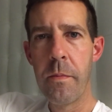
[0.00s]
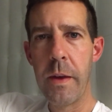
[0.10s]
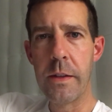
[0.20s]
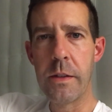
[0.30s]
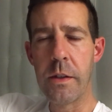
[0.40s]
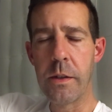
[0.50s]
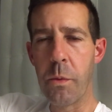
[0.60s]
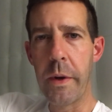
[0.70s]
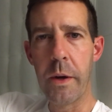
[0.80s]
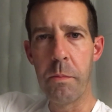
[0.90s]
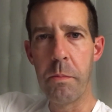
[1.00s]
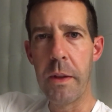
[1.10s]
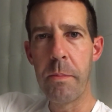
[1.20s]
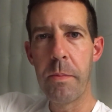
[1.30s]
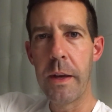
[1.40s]
It's just a weird
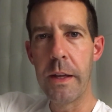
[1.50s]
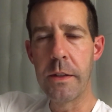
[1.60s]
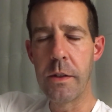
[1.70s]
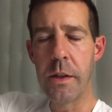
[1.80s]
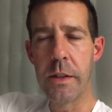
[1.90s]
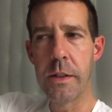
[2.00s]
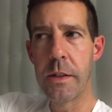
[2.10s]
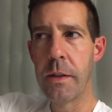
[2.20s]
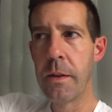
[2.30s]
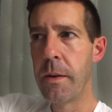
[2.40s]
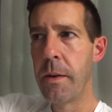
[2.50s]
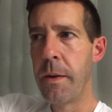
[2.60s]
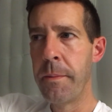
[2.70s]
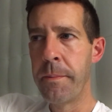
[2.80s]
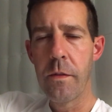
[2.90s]
blip. It's just,
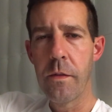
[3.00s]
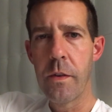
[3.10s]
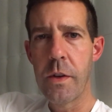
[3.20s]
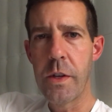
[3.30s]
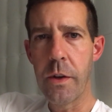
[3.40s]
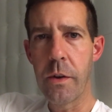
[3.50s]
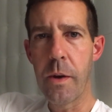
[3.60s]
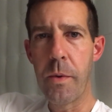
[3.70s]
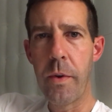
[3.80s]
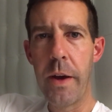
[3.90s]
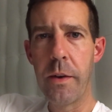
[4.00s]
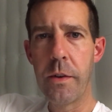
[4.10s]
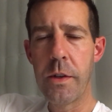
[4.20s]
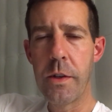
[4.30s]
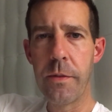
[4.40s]
she'll come
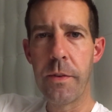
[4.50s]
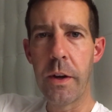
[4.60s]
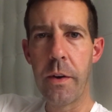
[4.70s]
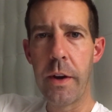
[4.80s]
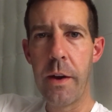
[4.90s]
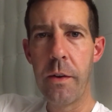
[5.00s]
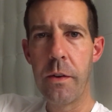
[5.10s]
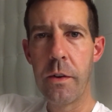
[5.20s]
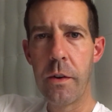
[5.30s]
around. She'll figure it out.